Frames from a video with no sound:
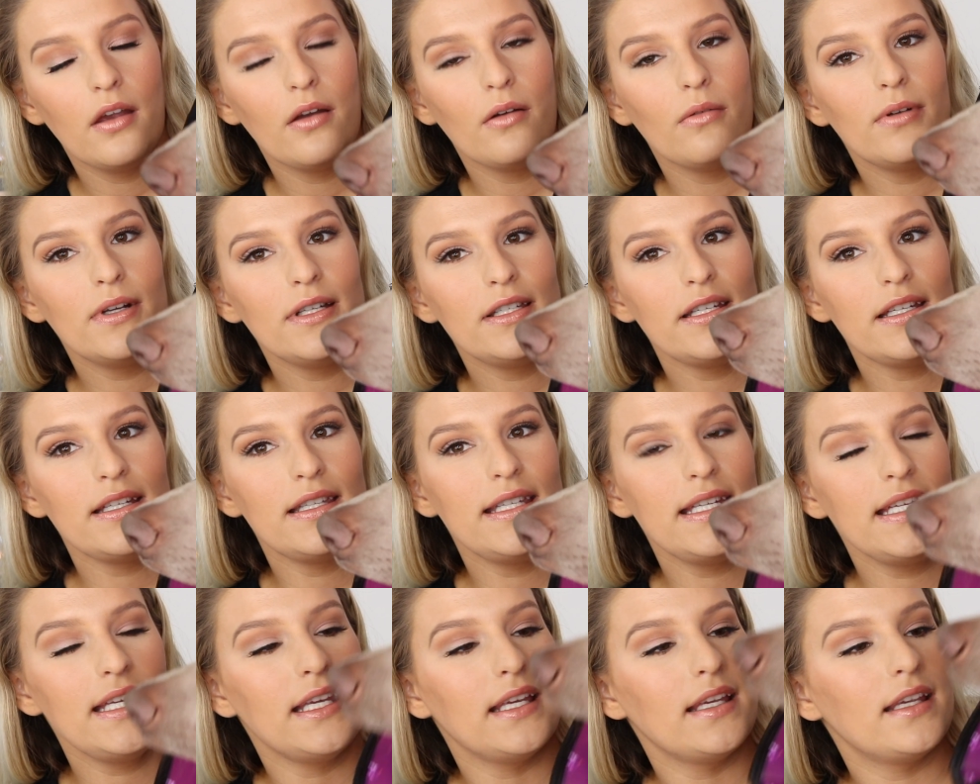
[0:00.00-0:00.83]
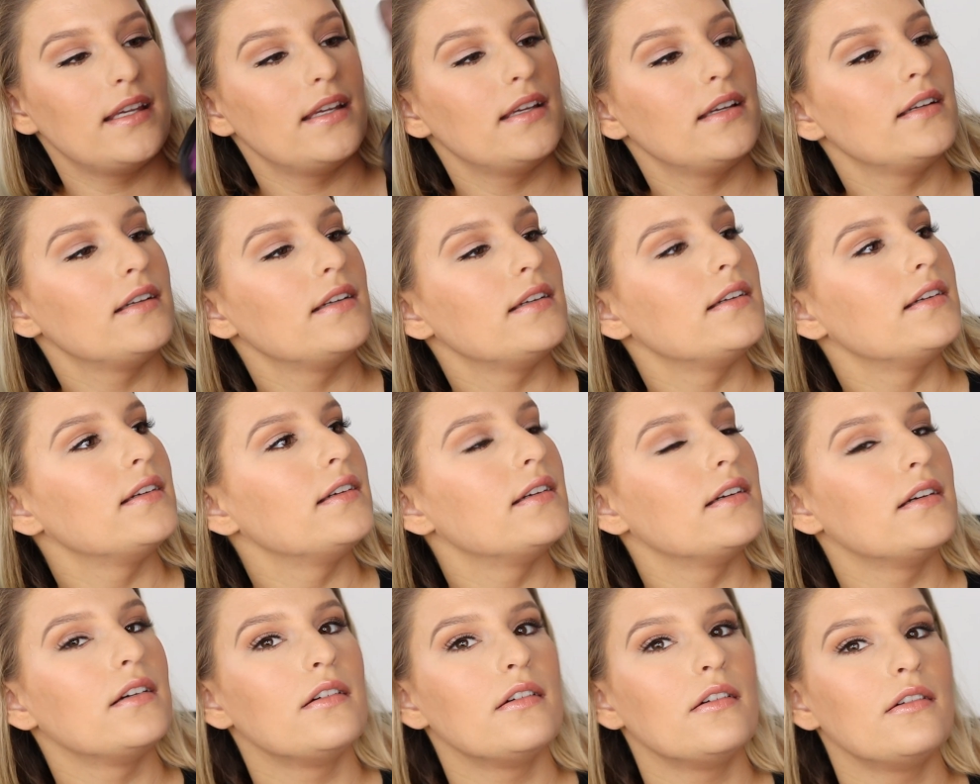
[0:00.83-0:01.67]
What'd you think?
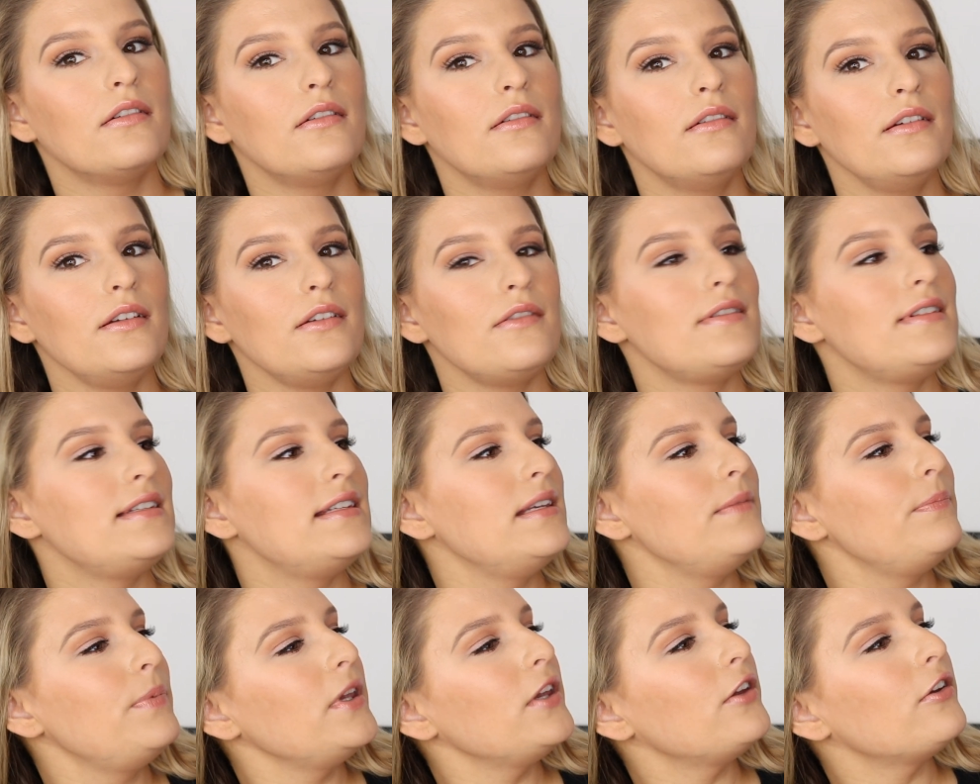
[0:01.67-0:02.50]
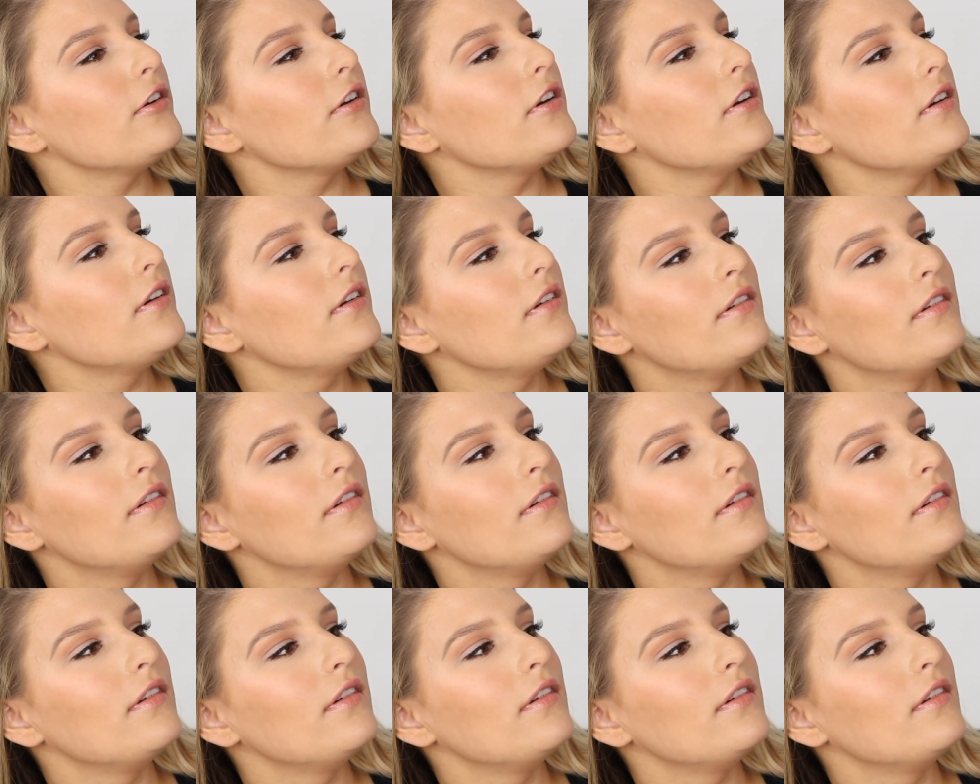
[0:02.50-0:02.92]
Oh, you sleepy girl?